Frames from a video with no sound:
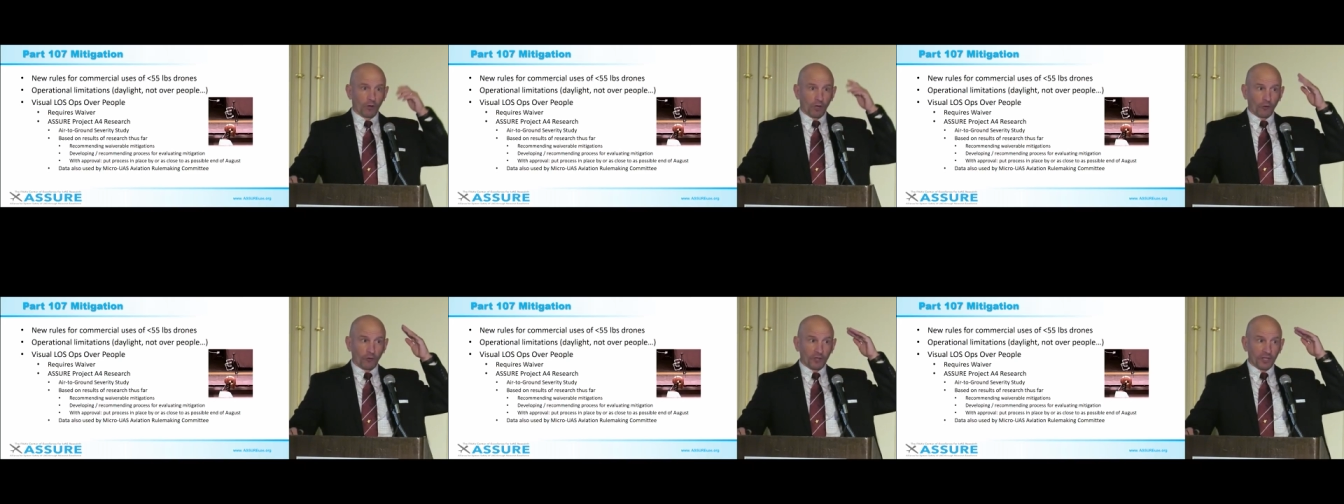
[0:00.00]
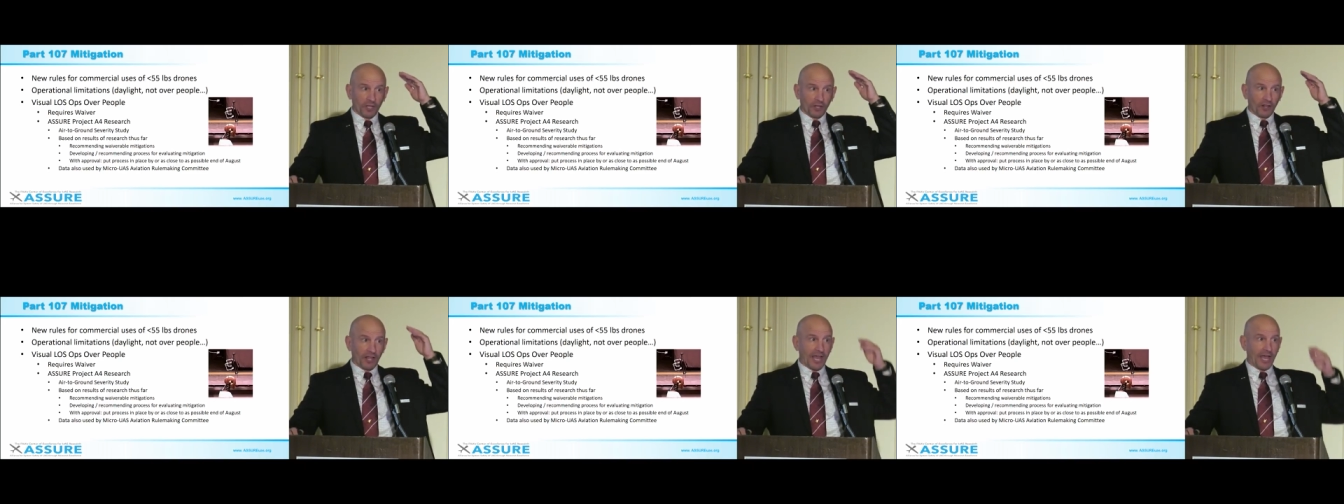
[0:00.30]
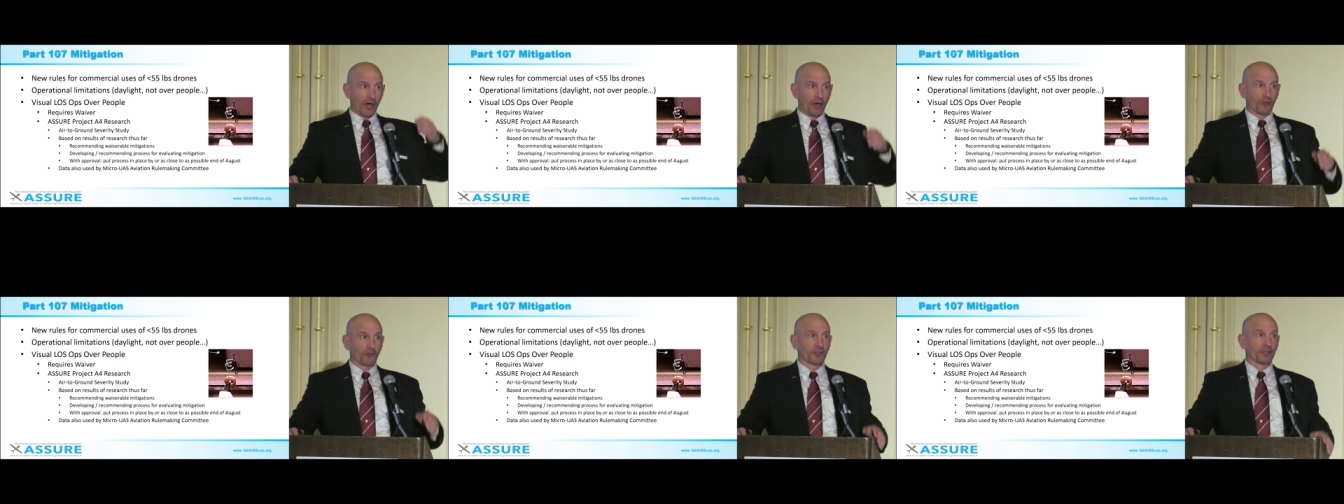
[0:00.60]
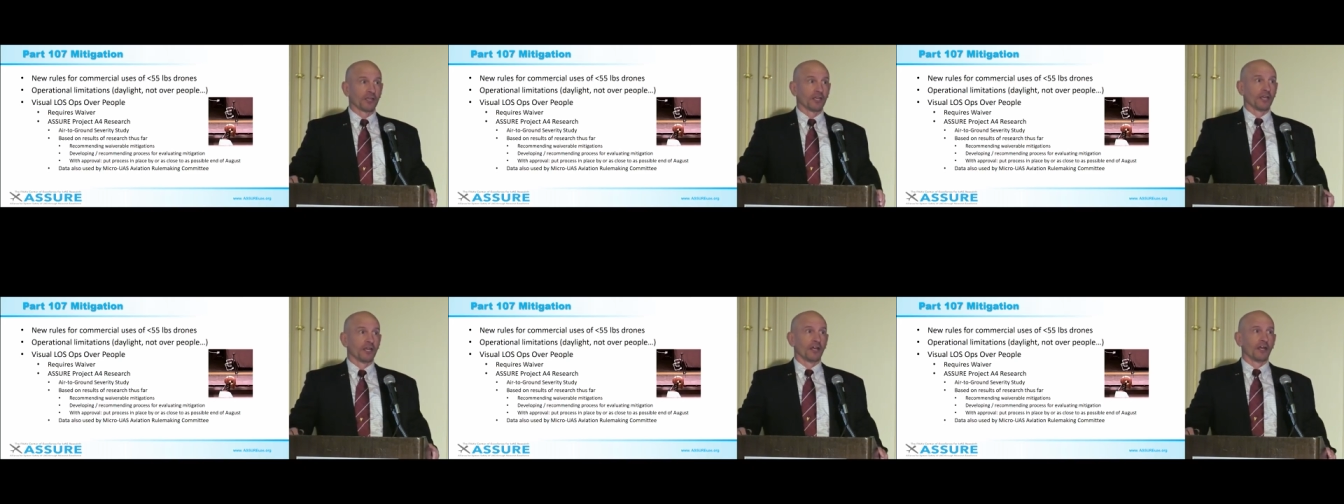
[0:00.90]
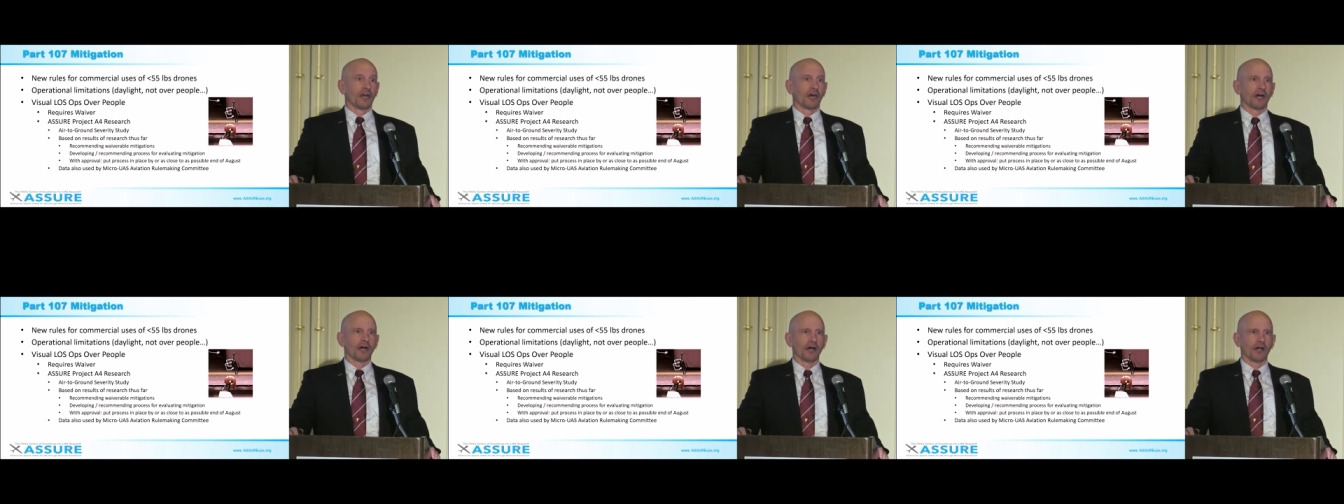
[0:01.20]
only allowed
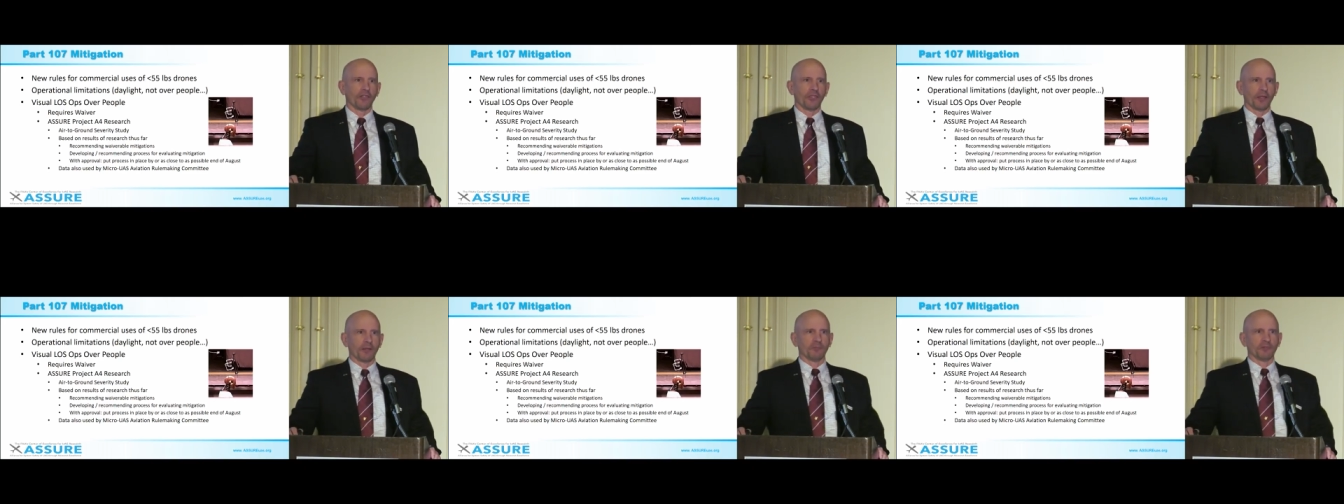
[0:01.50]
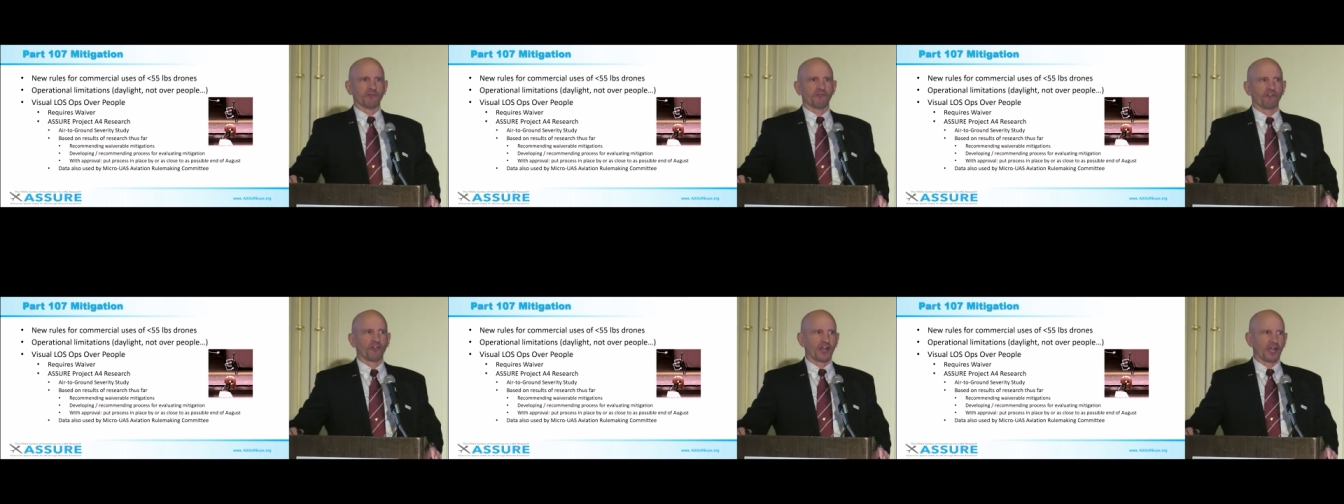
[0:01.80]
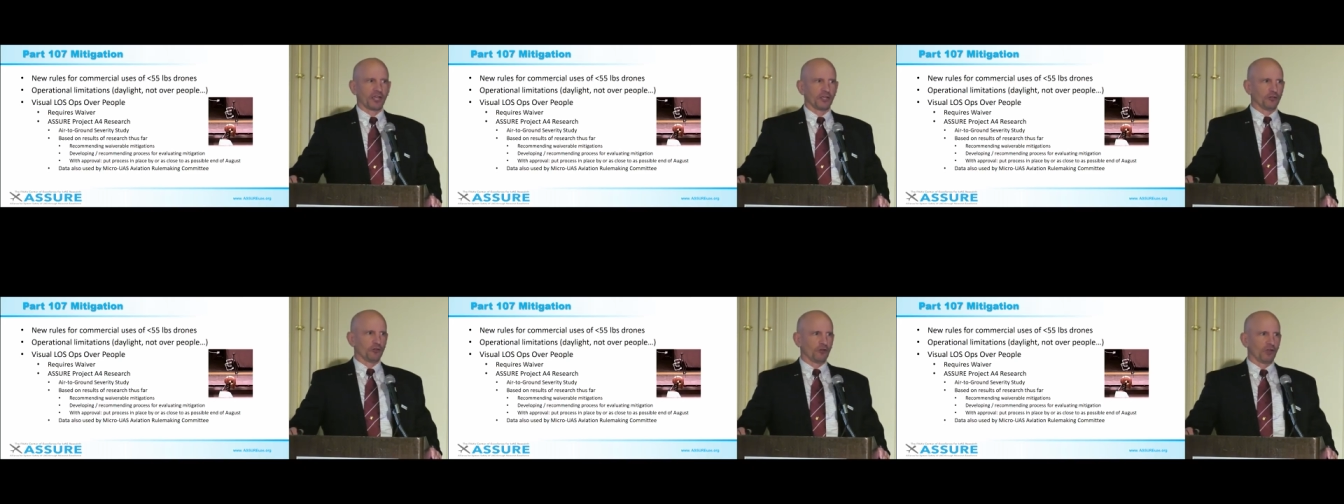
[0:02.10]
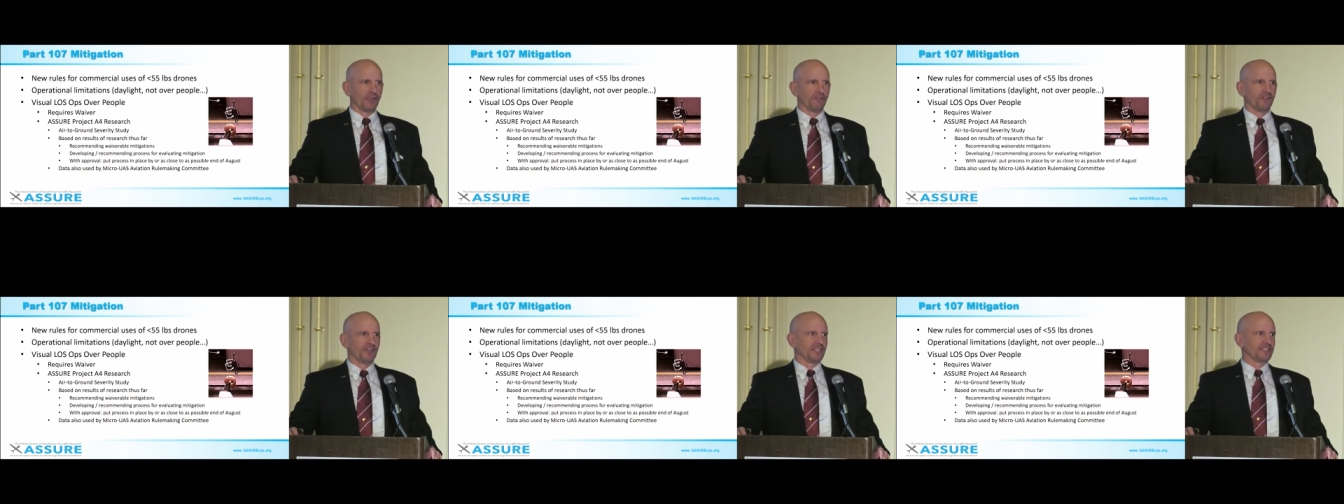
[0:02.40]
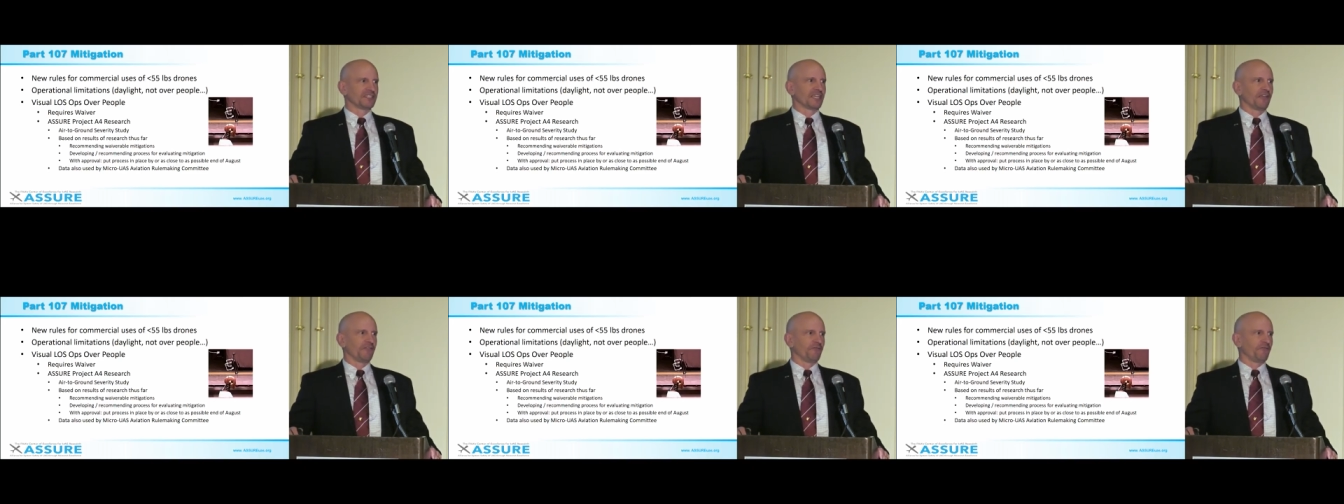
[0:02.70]
uh, them to fly a U A
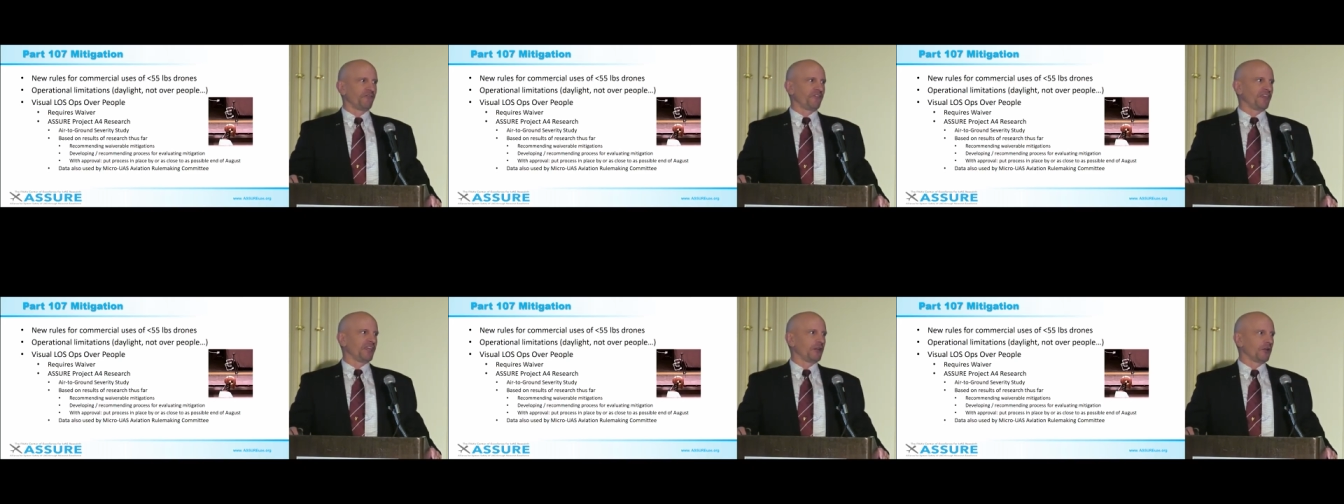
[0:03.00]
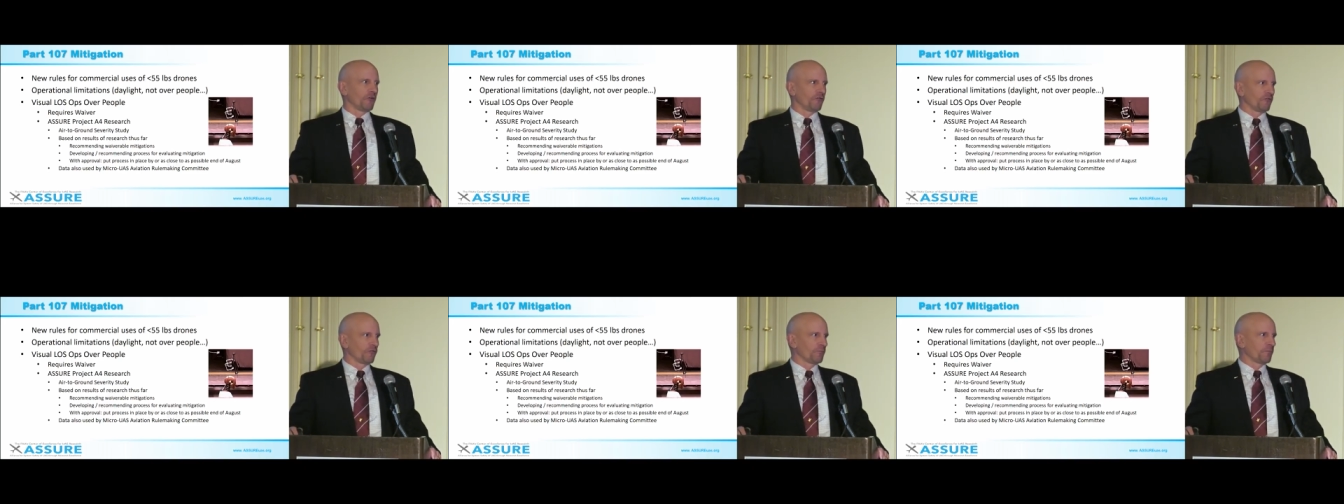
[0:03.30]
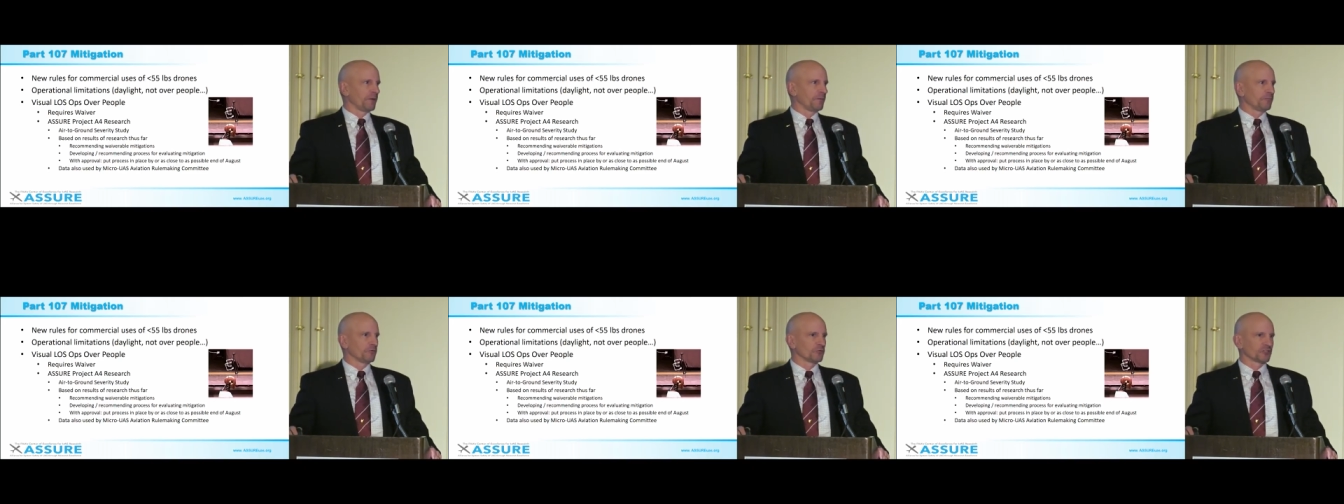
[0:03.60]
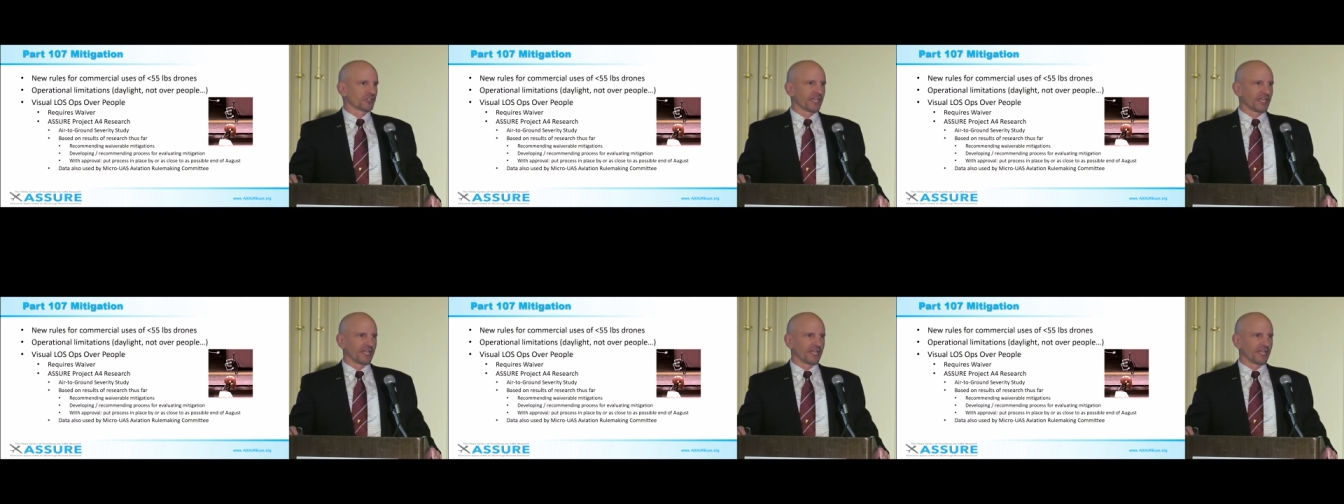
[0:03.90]
V ten feet over people's